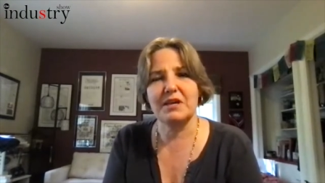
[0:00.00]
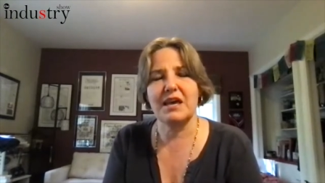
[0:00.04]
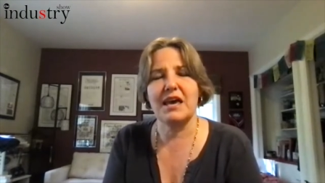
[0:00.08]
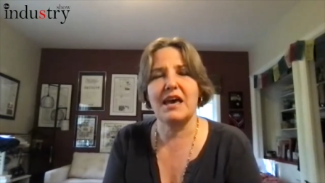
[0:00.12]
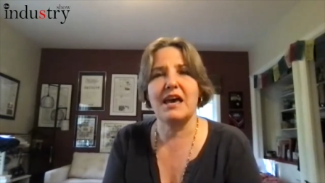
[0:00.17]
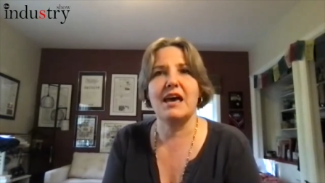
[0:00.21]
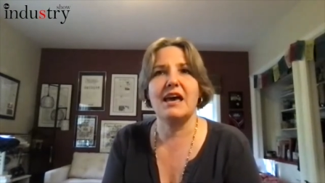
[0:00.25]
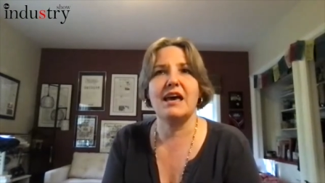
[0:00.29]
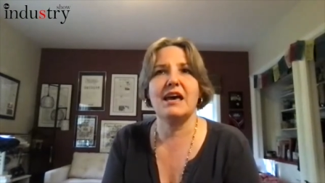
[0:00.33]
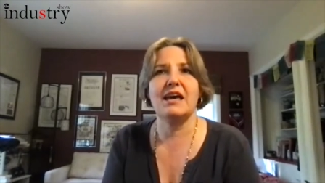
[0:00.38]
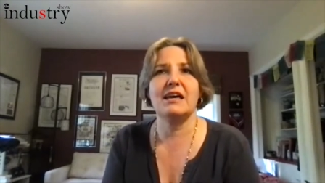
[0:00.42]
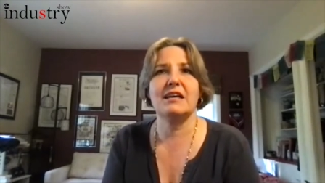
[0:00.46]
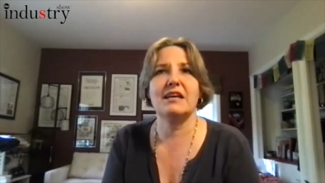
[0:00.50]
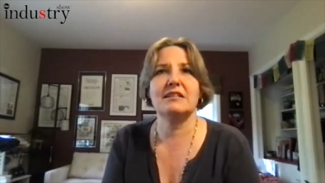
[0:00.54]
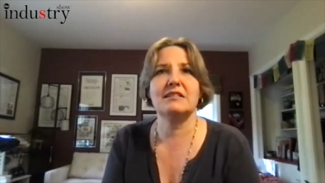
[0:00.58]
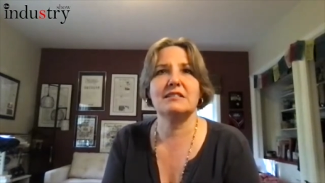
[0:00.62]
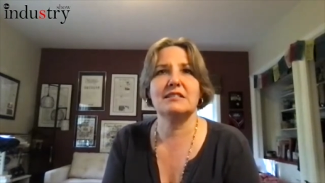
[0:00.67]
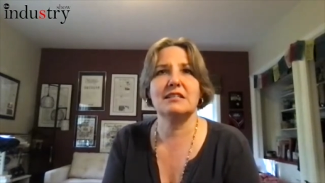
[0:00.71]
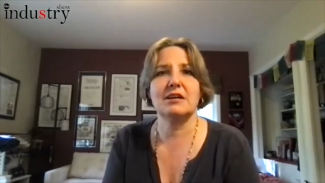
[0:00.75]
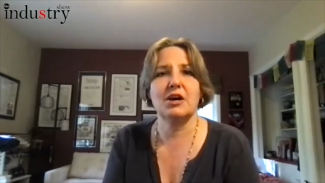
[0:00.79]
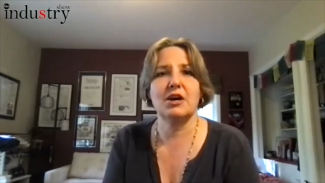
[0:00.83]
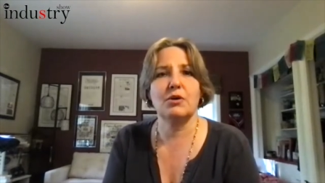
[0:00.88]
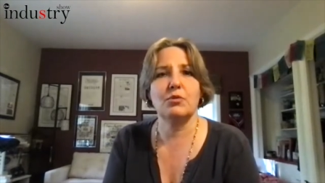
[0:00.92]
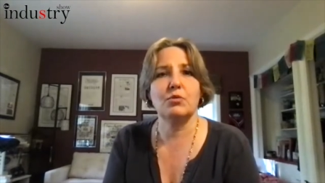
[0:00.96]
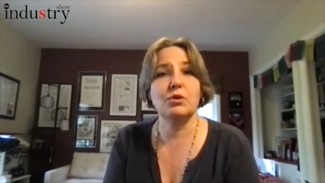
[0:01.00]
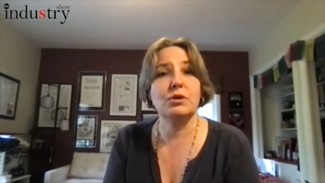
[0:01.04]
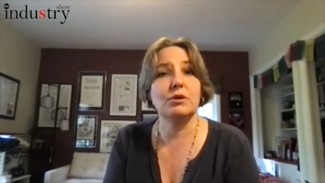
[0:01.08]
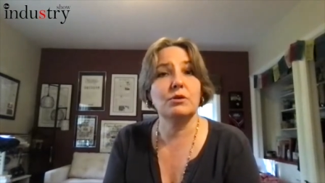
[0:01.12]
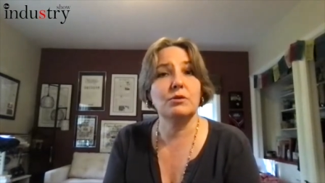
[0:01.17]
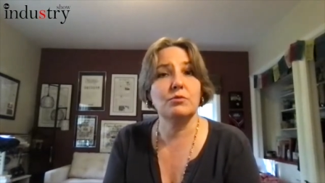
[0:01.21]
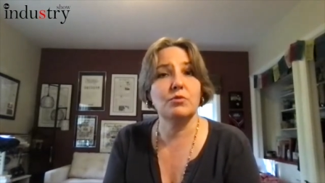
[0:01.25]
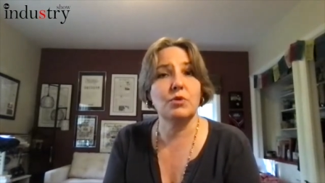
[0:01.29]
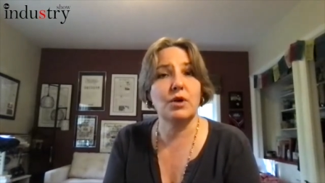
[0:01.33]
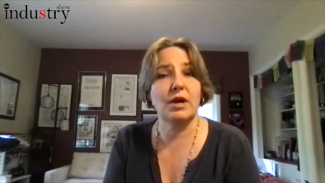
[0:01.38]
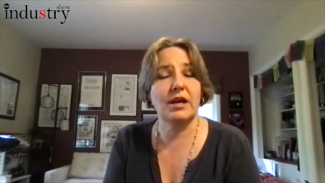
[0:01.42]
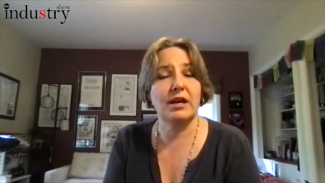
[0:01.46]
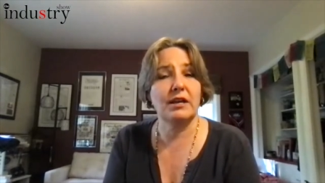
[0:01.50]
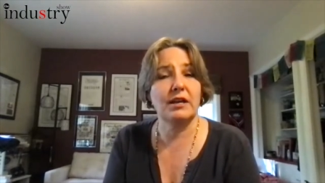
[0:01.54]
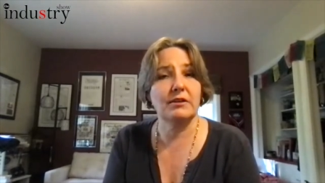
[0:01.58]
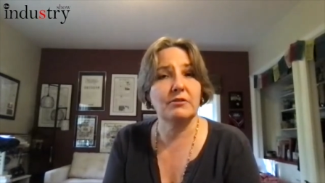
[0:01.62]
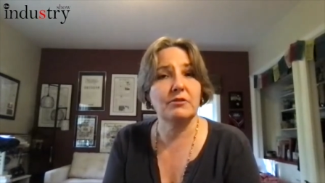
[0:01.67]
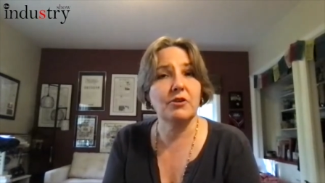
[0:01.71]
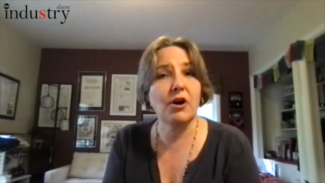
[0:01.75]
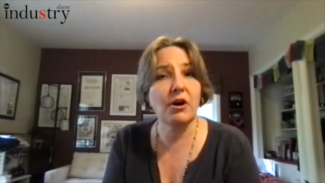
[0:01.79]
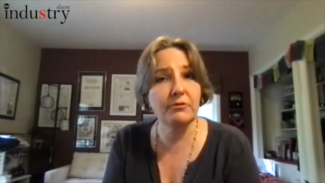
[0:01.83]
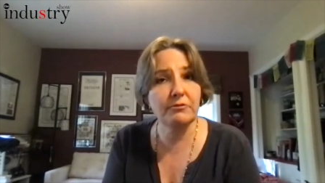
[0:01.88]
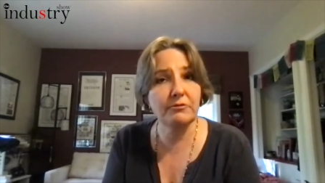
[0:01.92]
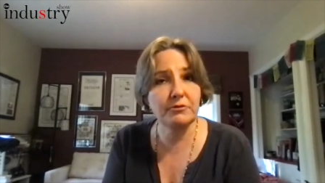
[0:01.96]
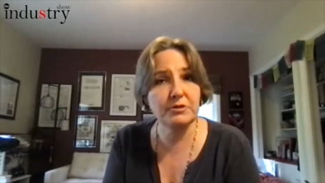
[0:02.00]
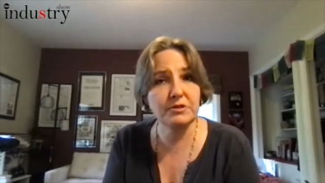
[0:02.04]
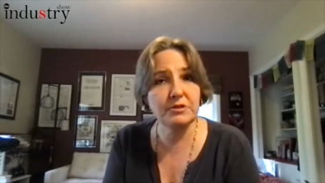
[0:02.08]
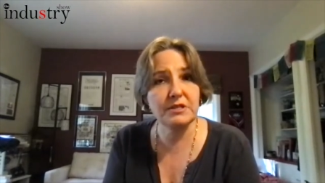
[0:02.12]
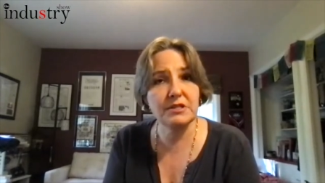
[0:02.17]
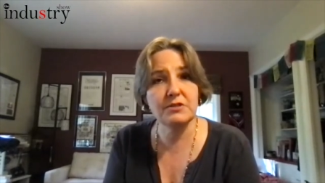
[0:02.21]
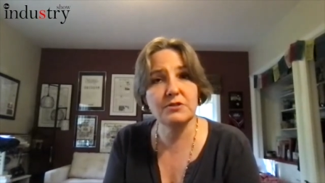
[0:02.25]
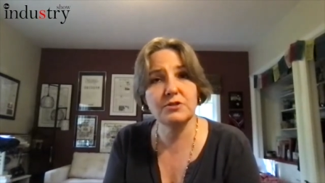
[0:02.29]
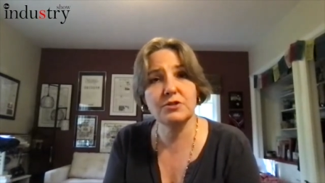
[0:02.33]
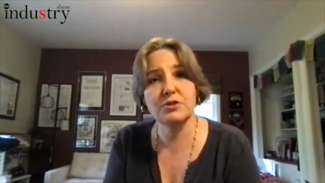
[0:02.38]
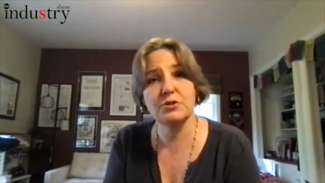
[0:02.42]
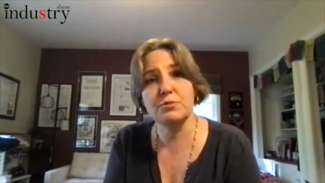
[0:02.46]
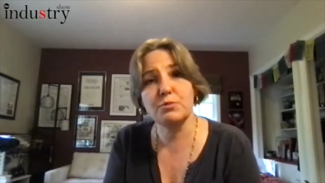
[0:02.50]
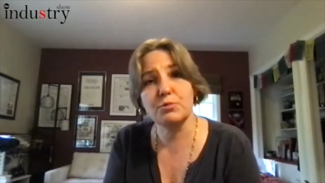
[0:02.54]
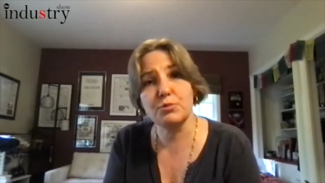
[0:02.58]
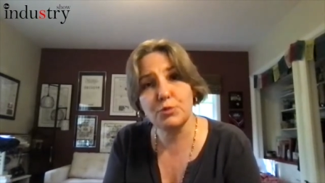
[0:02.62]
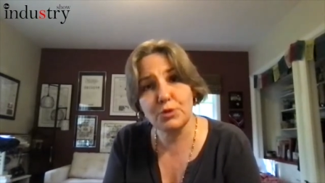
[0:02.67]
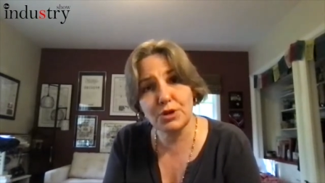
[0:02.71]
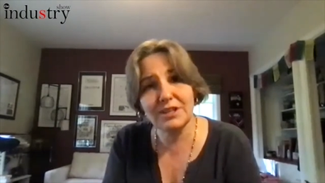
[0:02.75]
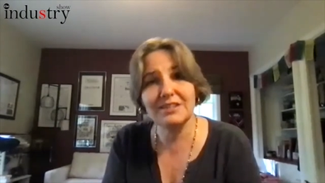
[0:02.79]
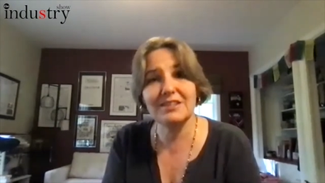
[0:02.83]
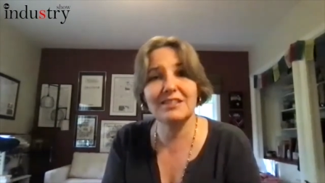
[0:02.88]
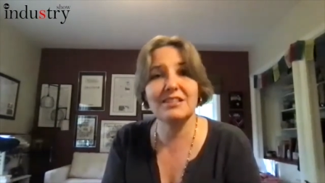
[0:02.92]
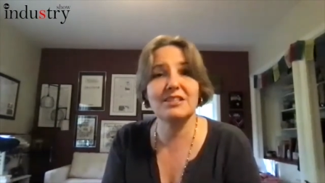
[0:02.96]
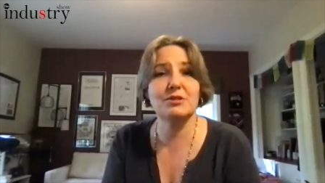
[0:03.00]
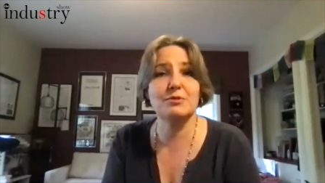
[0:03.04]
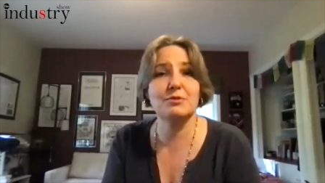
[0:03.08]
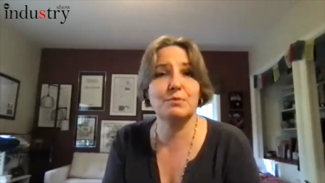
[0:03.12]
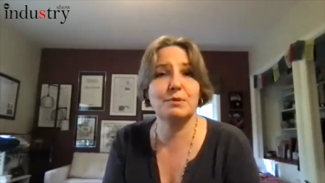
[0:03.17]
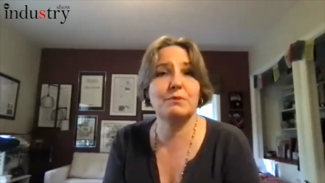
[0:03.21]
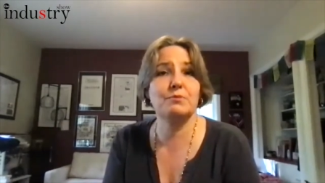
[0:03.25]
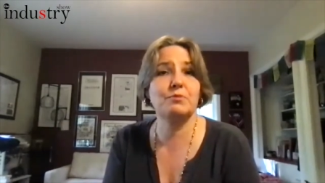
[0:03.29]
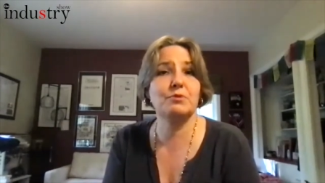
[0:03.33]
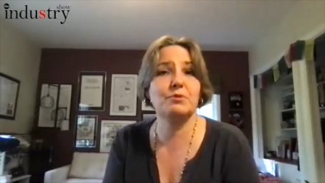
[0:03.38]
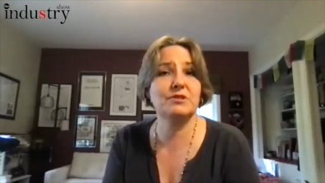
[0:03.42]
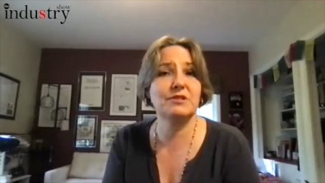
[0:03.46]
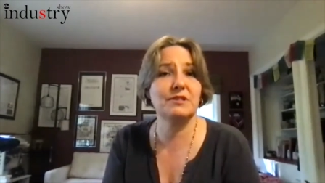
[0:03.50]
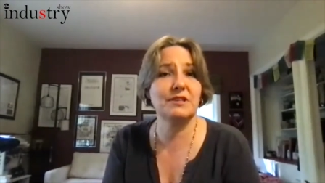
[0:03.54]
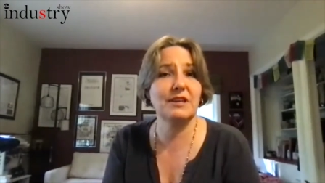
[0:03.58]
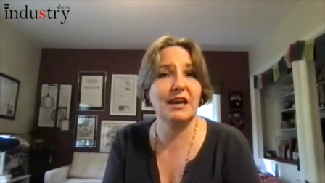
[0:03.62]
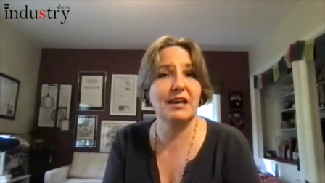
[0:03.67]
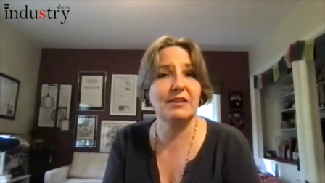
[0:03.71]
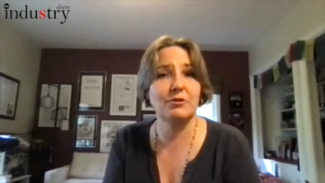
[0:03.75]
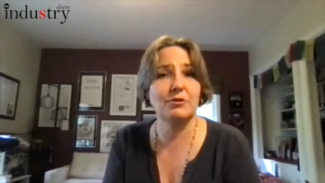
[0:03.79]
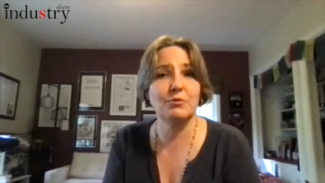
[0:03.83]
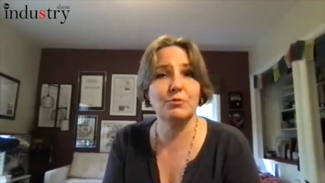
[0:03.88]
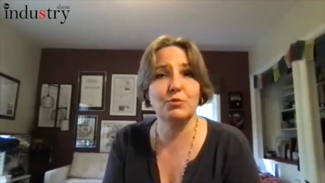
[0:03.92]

And we ran conferences to bring these people together,